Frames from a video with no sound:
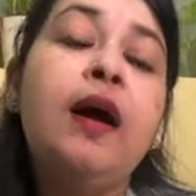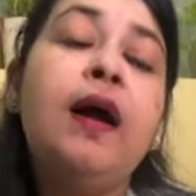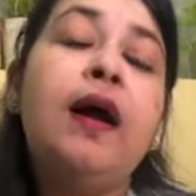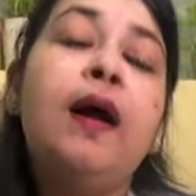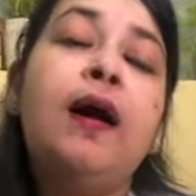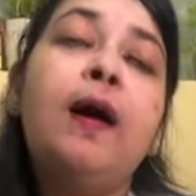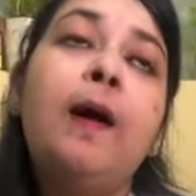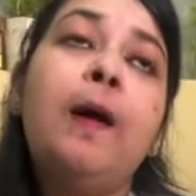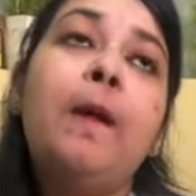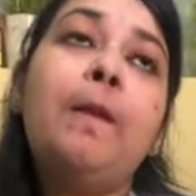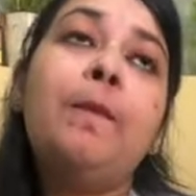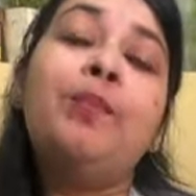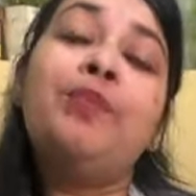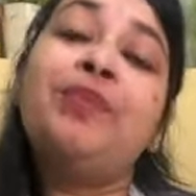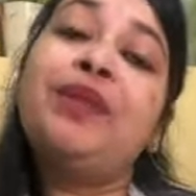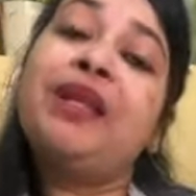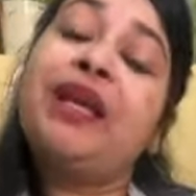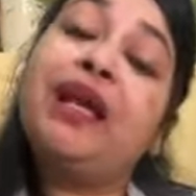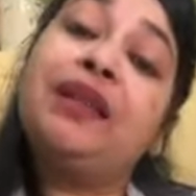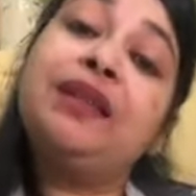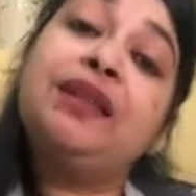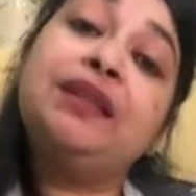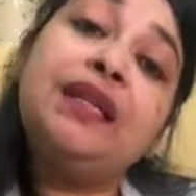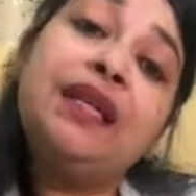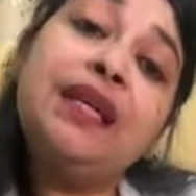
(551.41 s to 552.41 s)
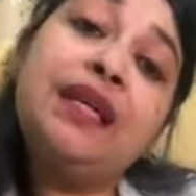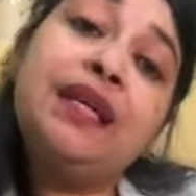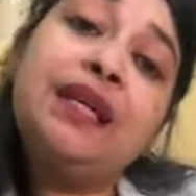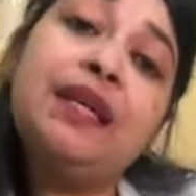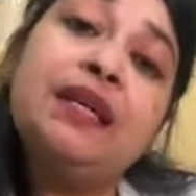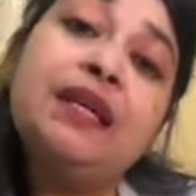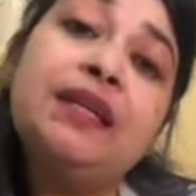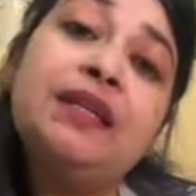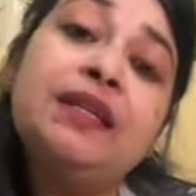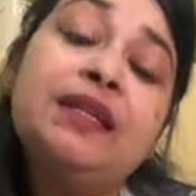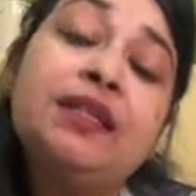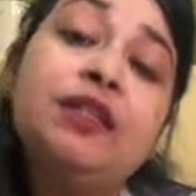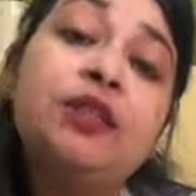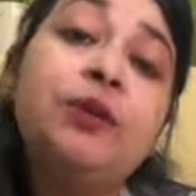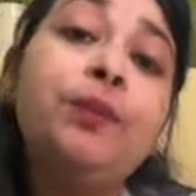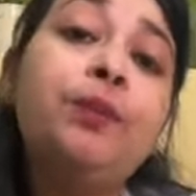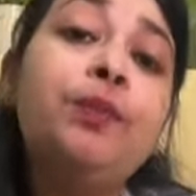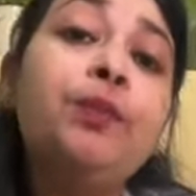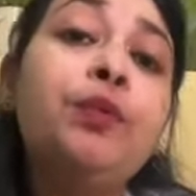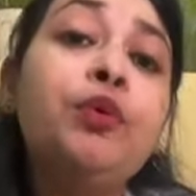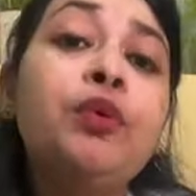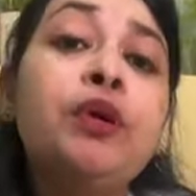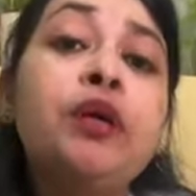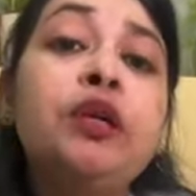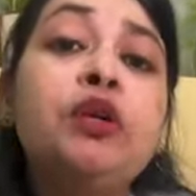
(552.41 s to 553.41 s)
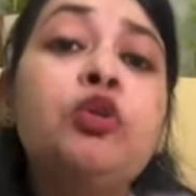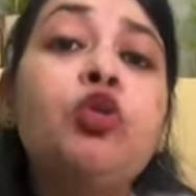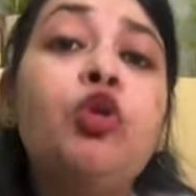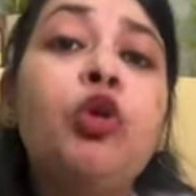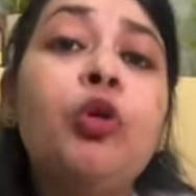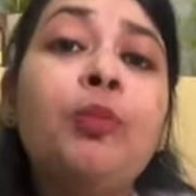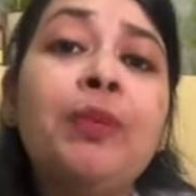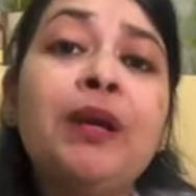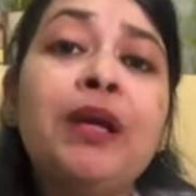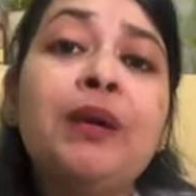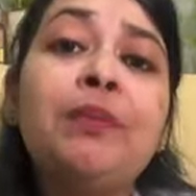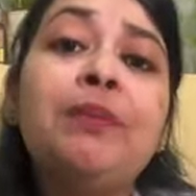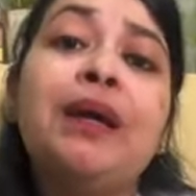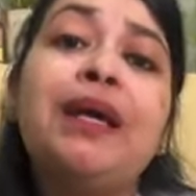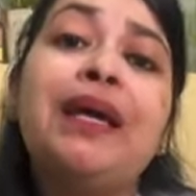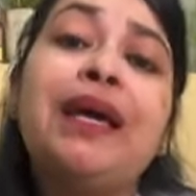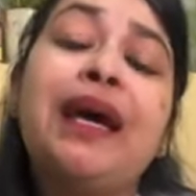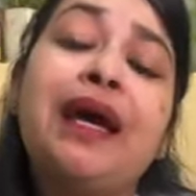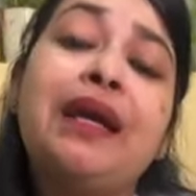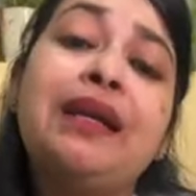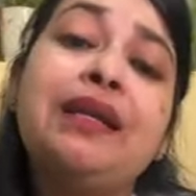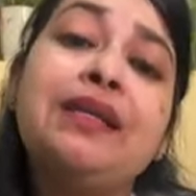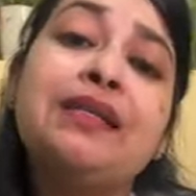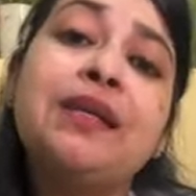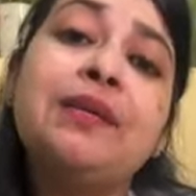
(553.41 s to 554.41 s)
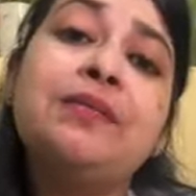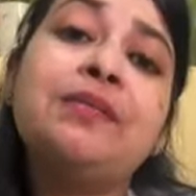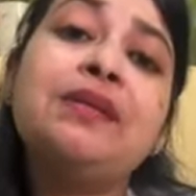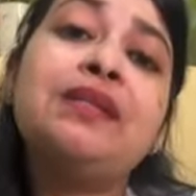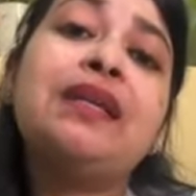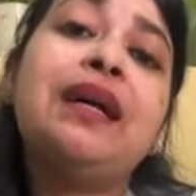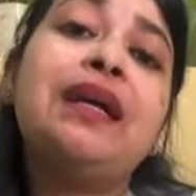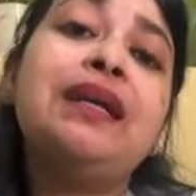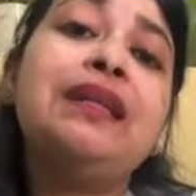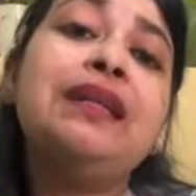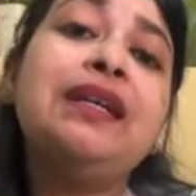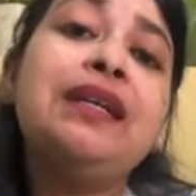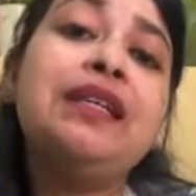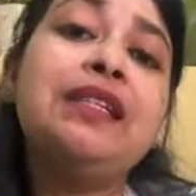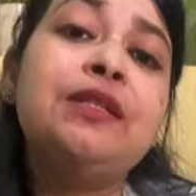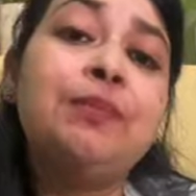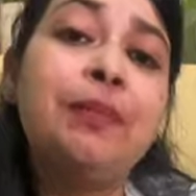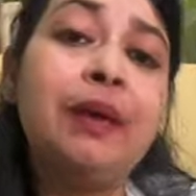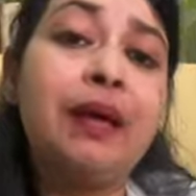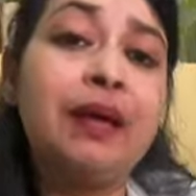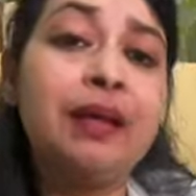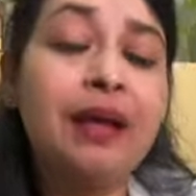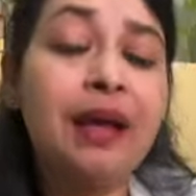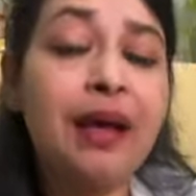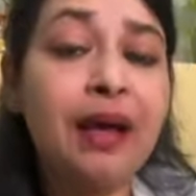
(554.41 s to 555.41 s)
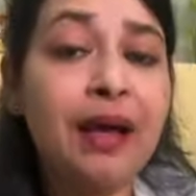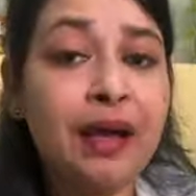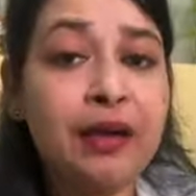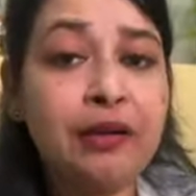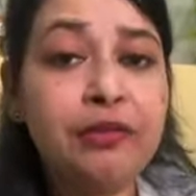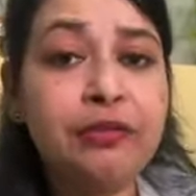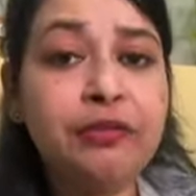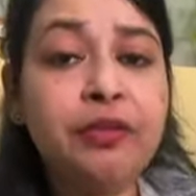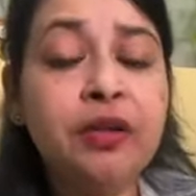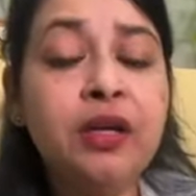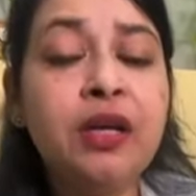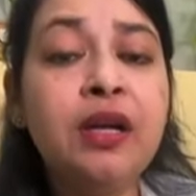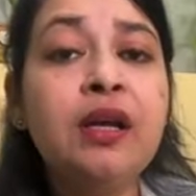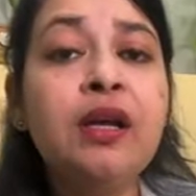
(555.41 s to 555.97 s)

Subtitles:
The other thing is the poor coping mechanisms that these men have.